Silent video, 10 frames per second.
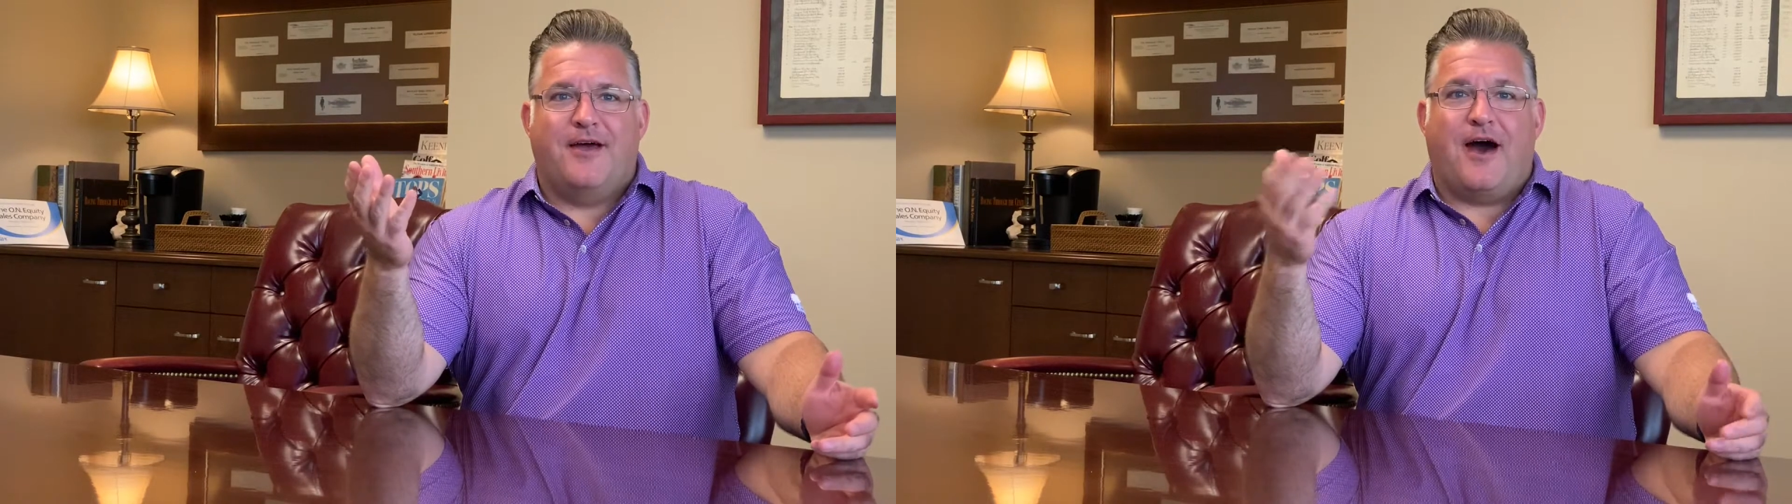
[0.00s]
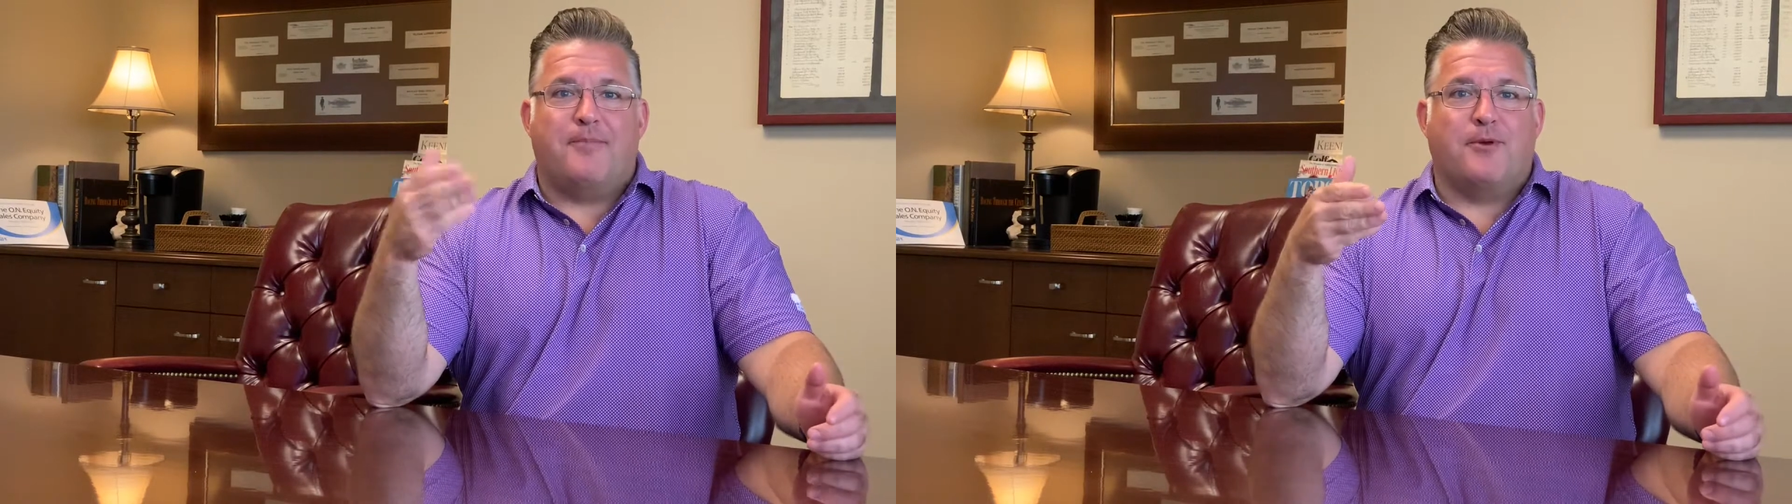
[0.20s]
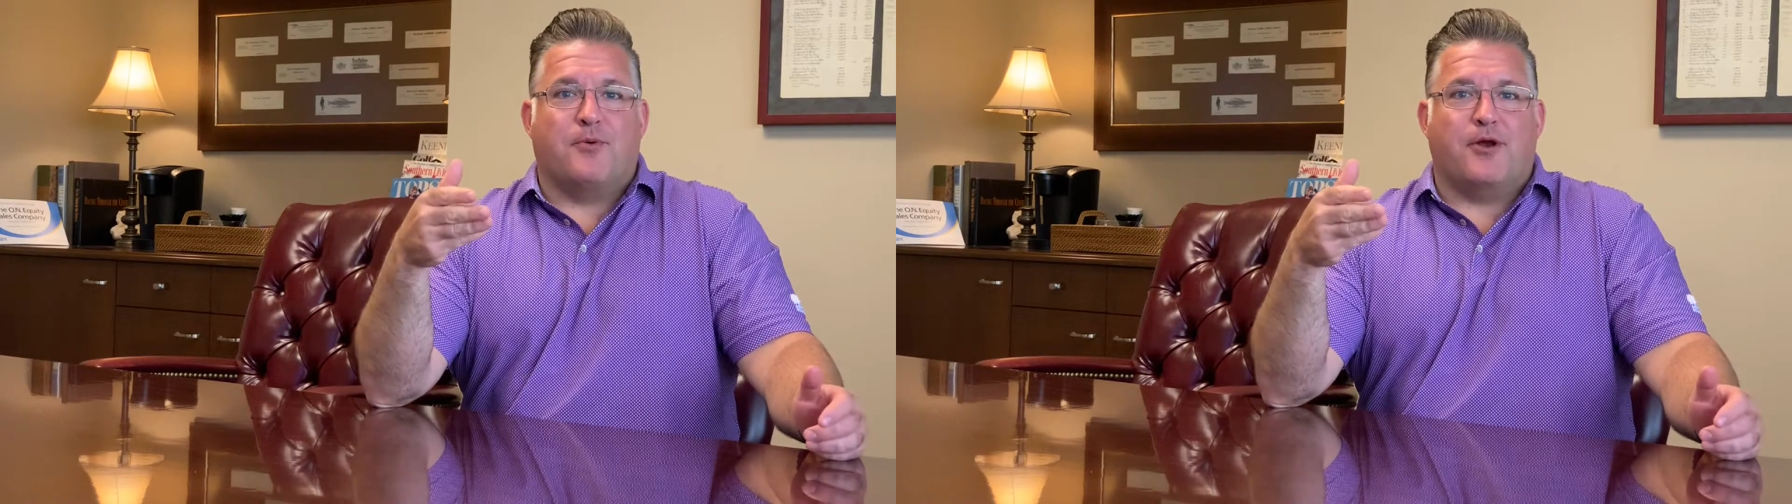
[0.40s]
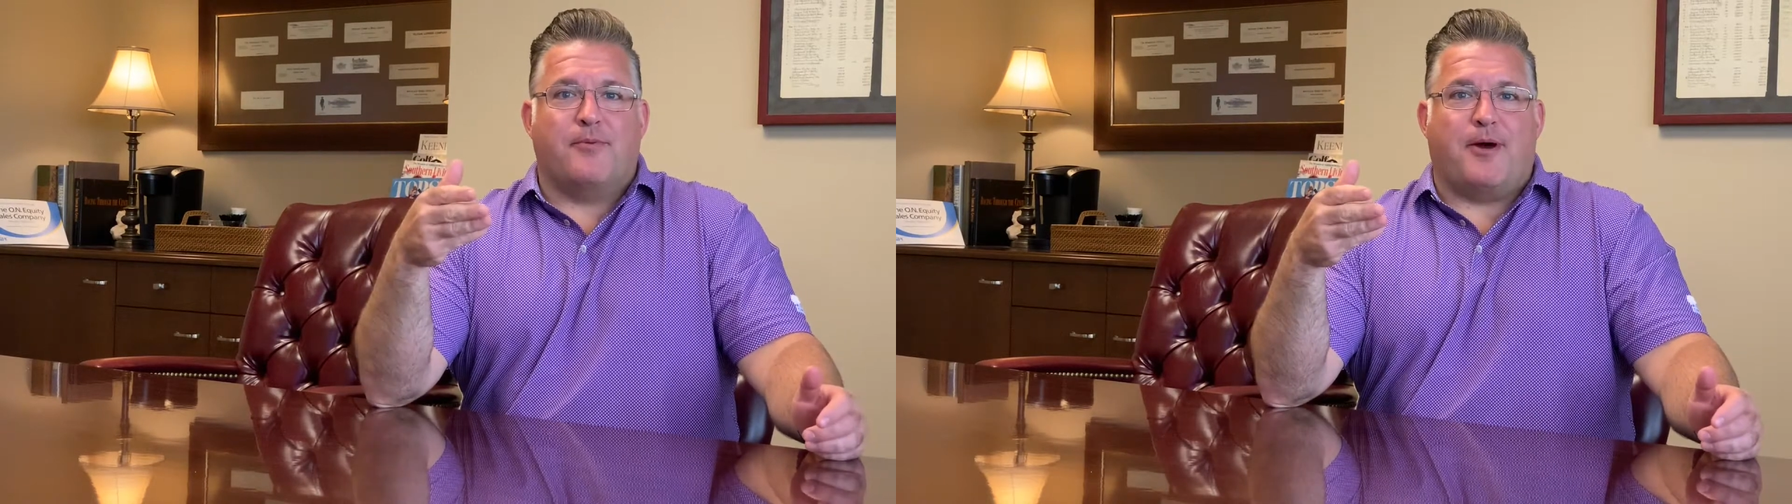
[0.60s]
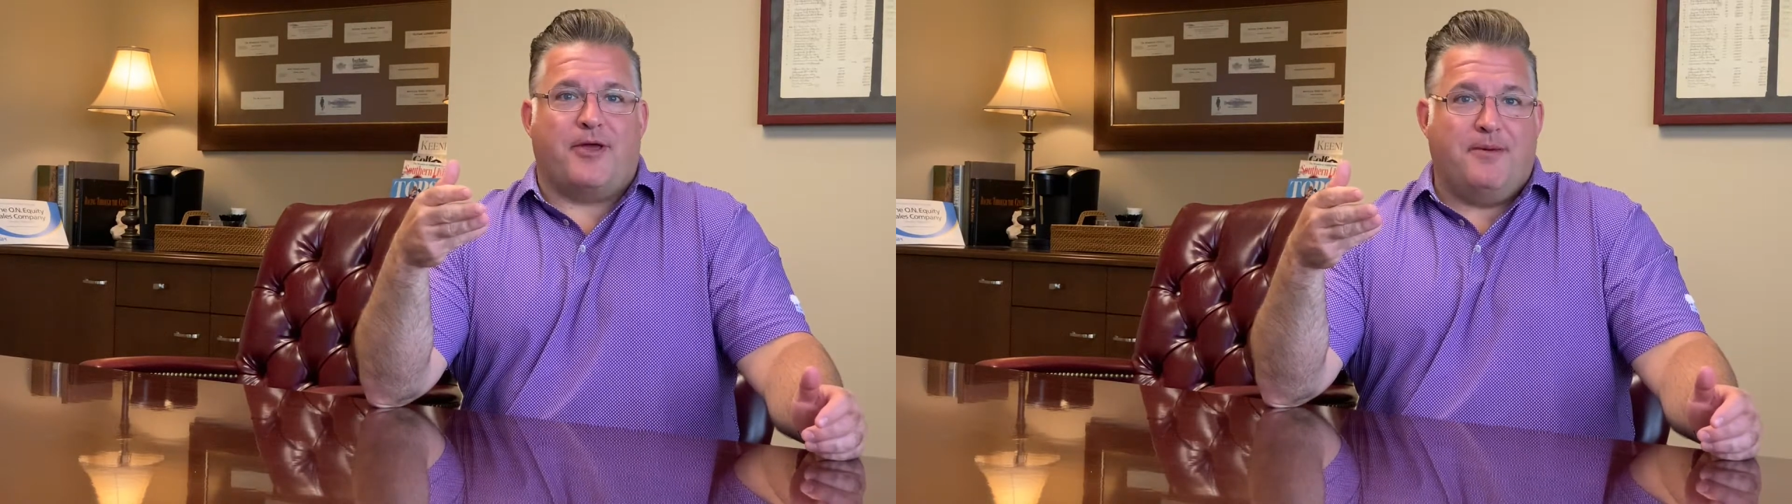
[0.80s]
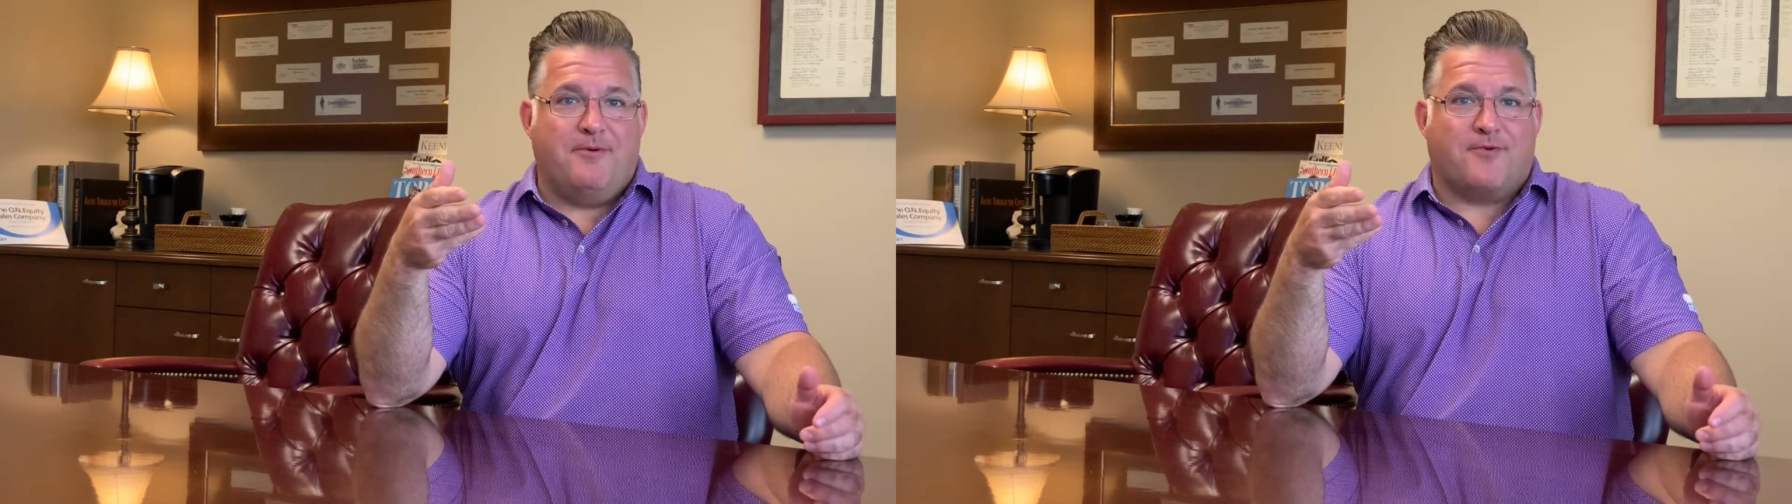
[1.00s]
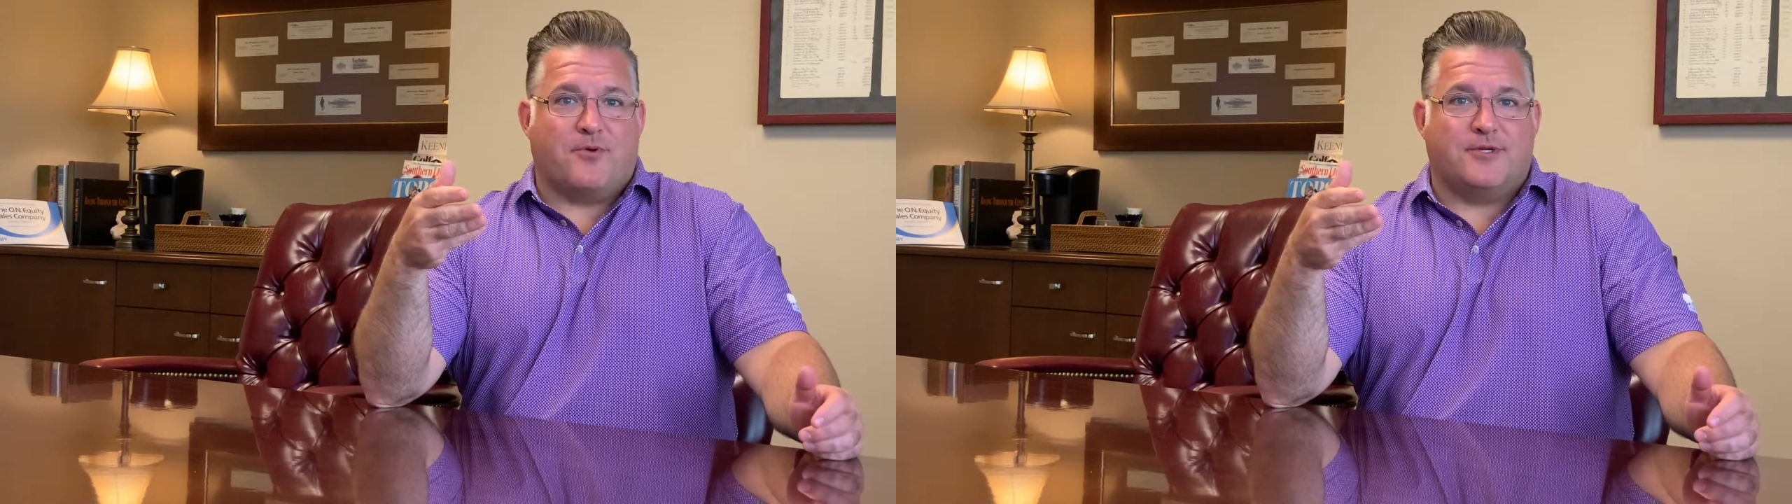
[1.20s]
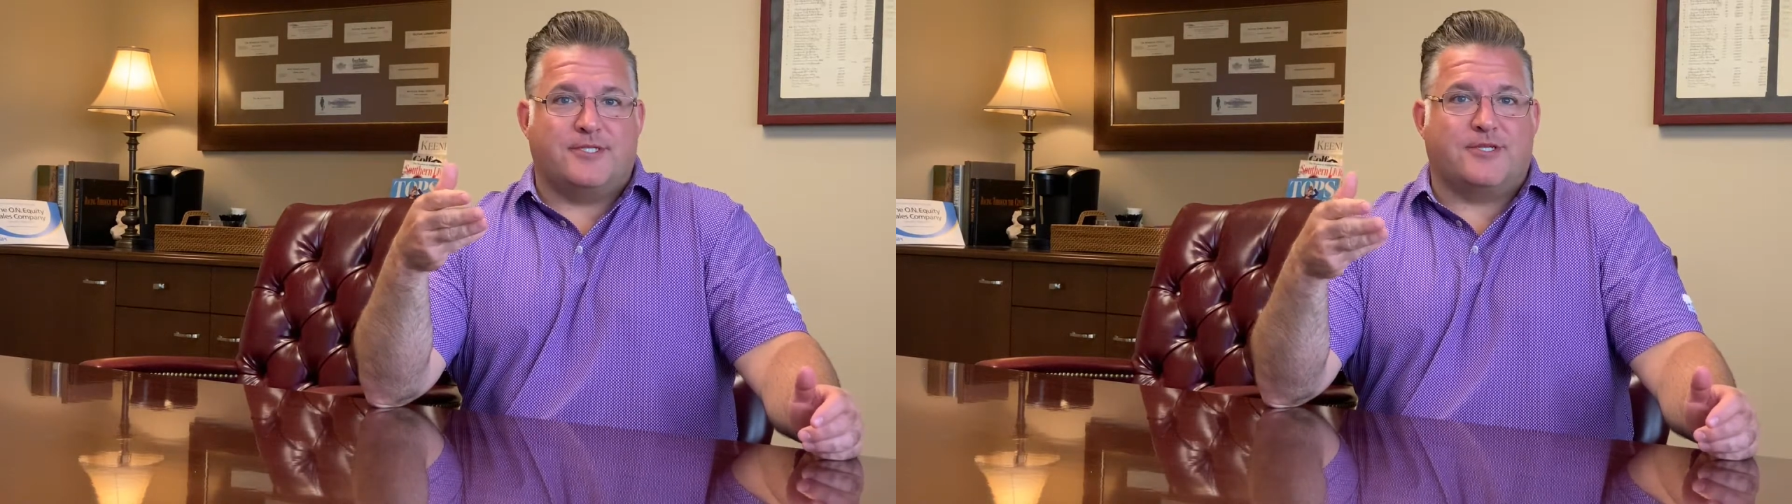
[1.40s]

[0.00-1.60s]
I'll be worried about him, of course,